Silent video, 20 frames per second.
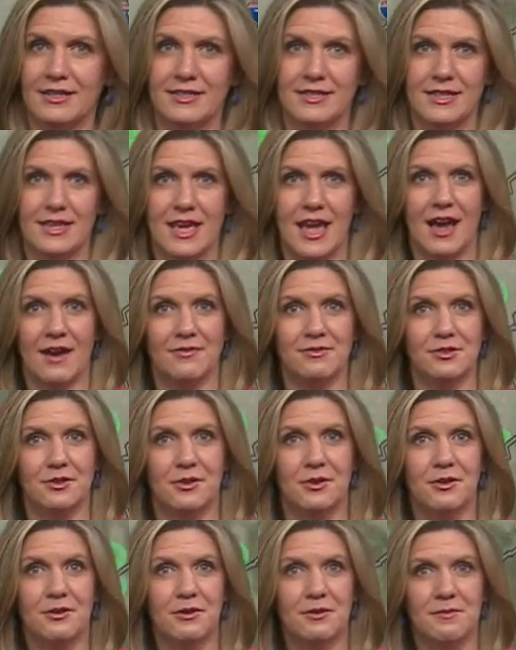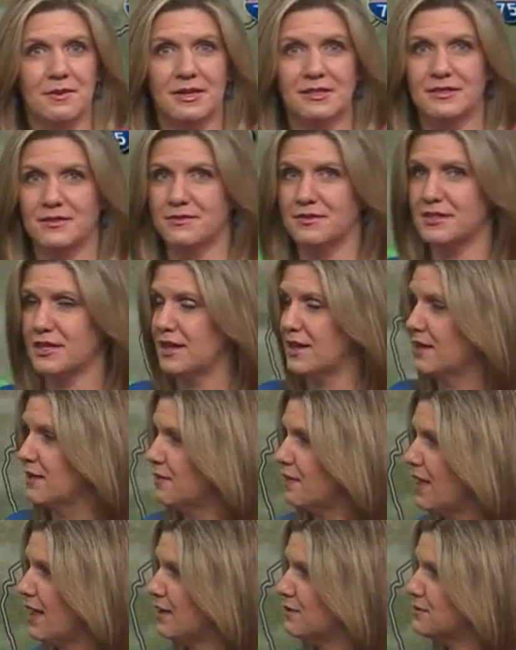into the afternoon, a mix of sun and
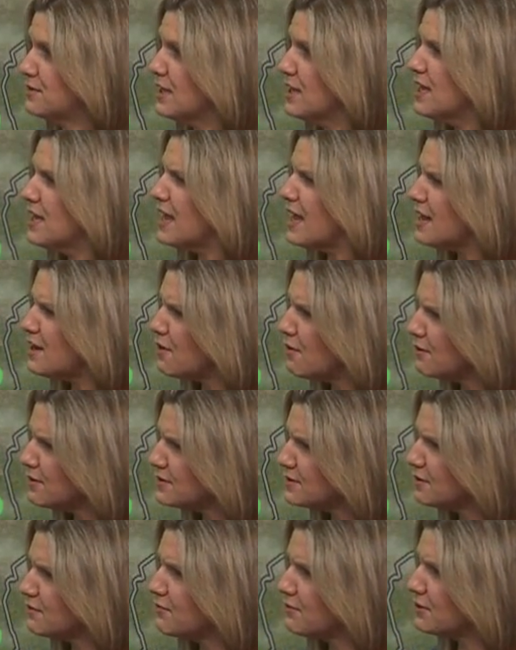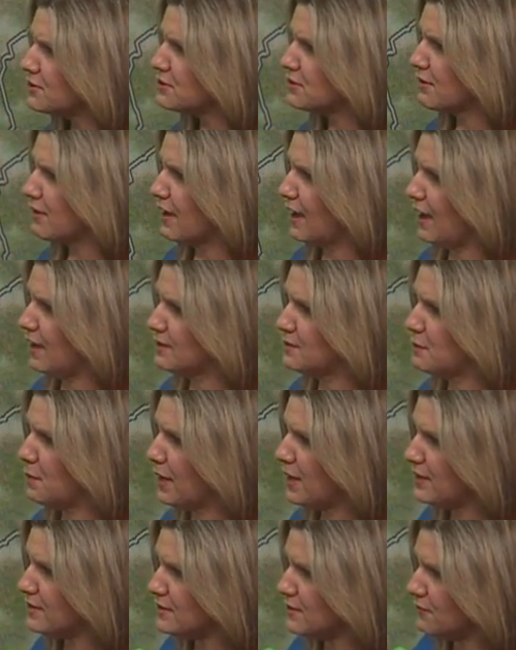clouds. And notice on Futurecast,
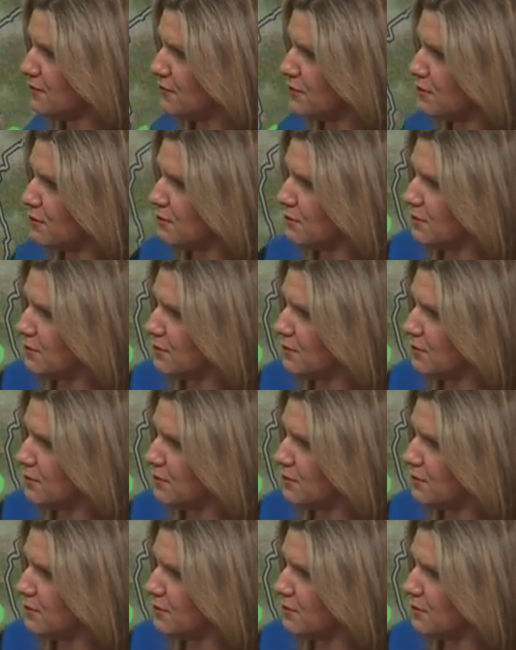paints a few